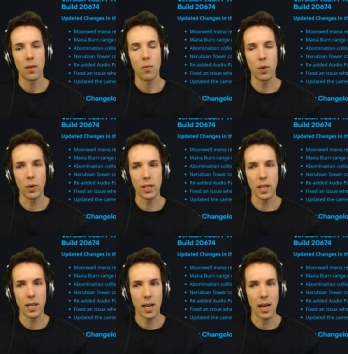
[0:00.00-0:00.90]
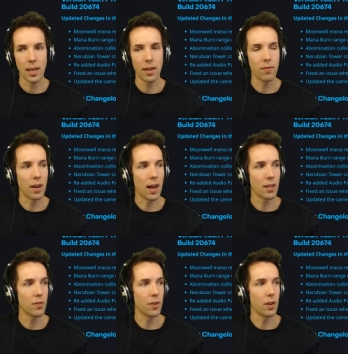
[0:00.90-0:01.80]
what we see a lot in the
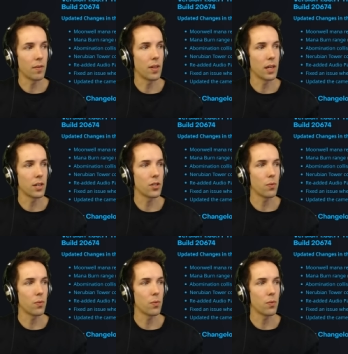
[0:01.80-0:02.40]
philosophy of this,